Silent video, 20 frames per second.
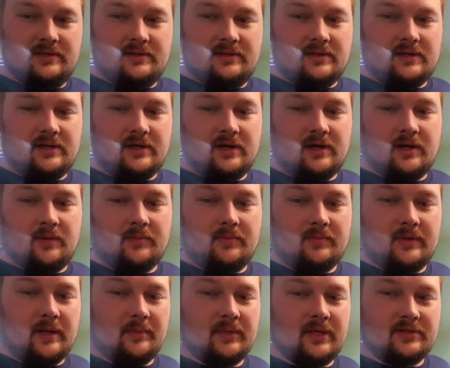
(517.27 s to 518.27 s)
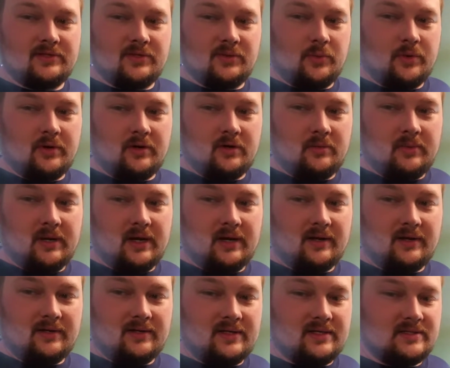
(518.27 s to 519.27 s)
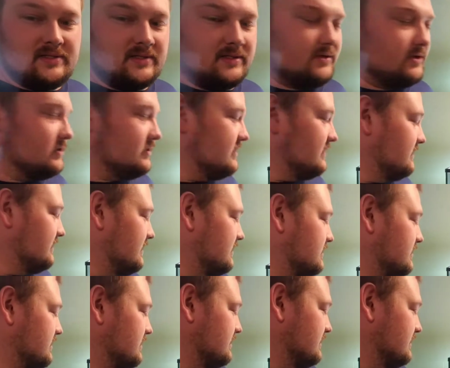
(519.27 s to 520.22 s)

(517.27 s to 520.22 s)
Um, I'm not too worried about it. He's in good conditions.